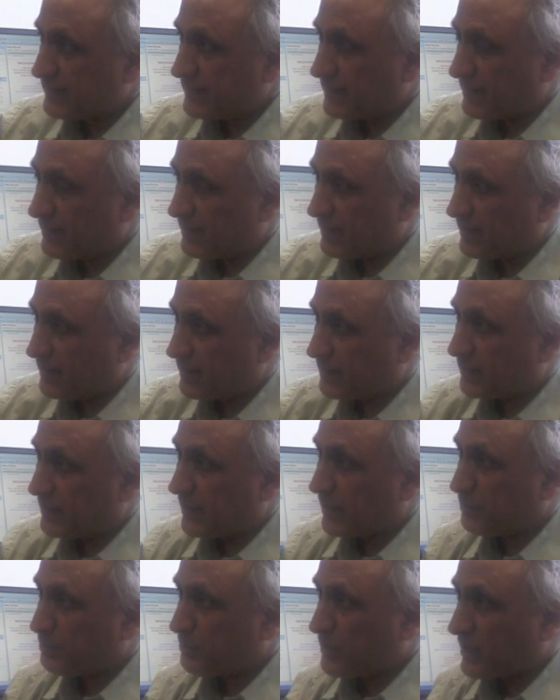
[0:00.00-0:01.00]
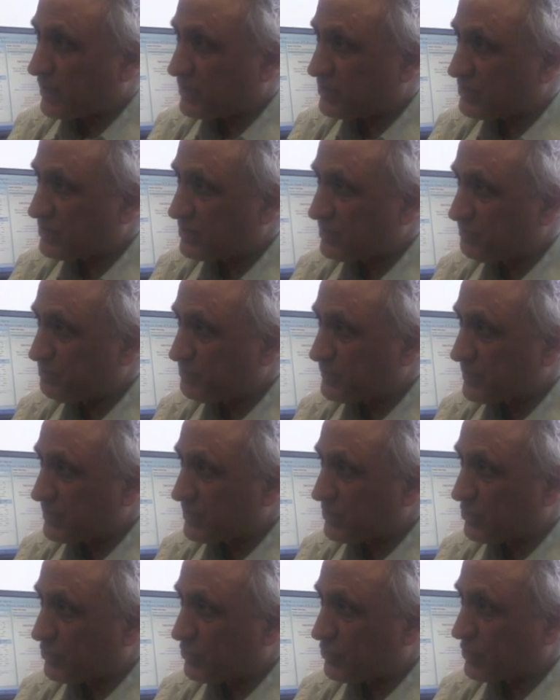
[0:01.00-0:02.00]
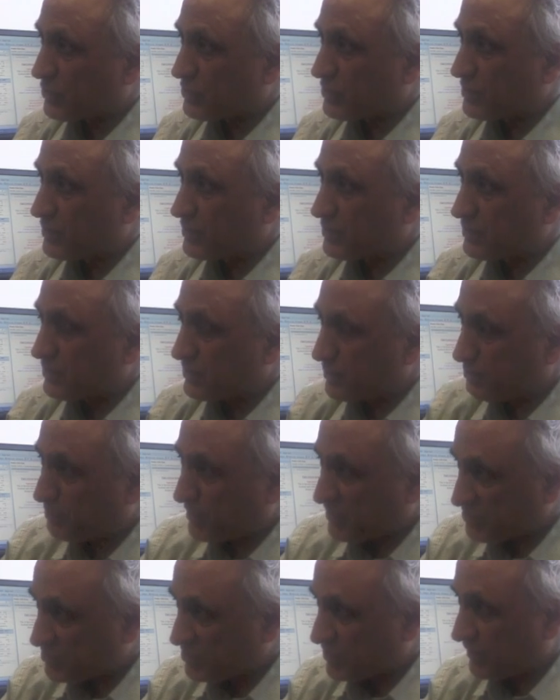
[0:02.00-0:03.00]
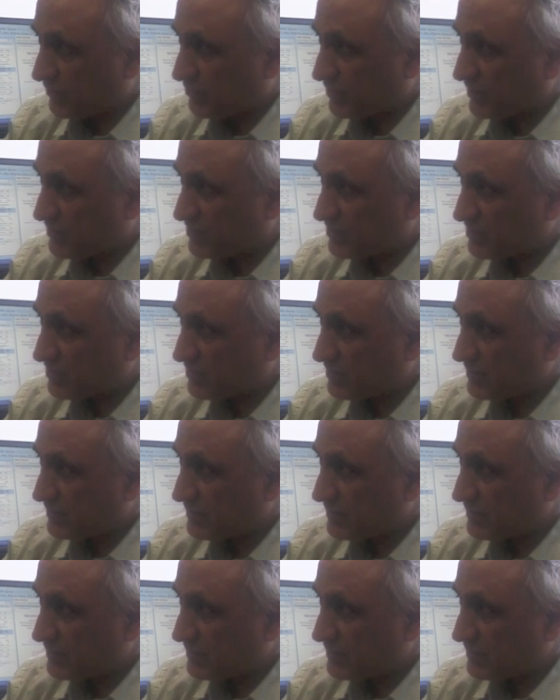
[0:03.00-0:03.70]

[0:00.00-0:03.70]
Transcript: car parks, for the bus travelers.